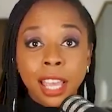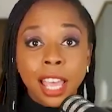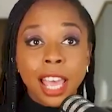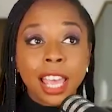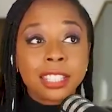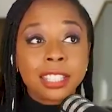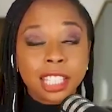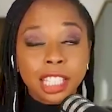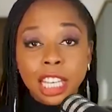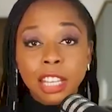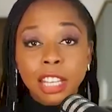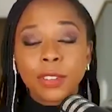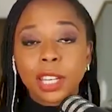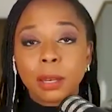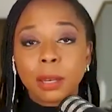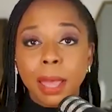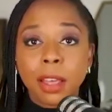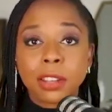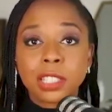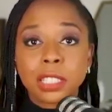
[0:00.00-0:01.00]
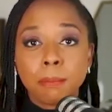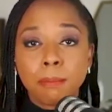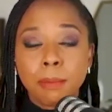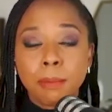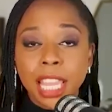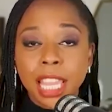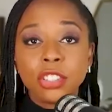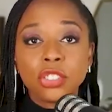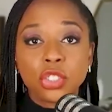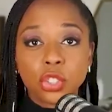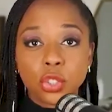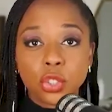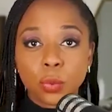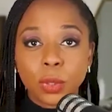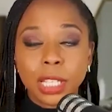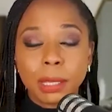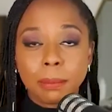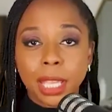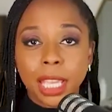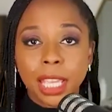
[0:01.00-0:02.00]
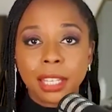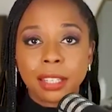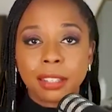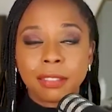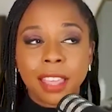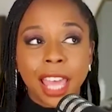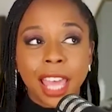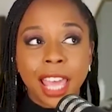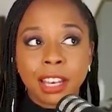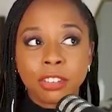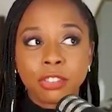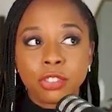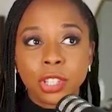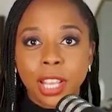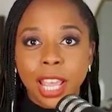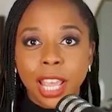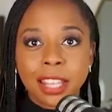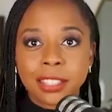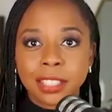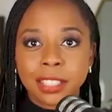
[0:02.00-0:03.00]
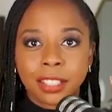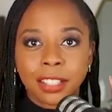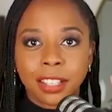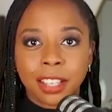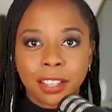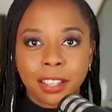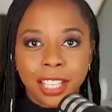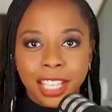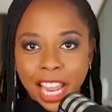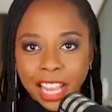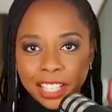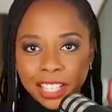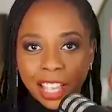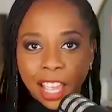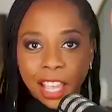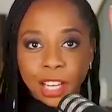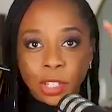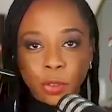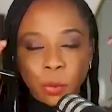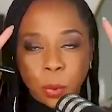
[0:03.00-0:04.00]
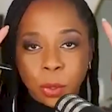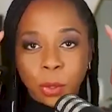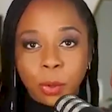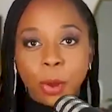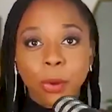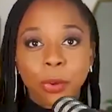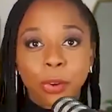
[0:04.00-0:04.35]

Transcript: a significant amount to mainstream it that shit hasn't it hasn't gotten quote unquote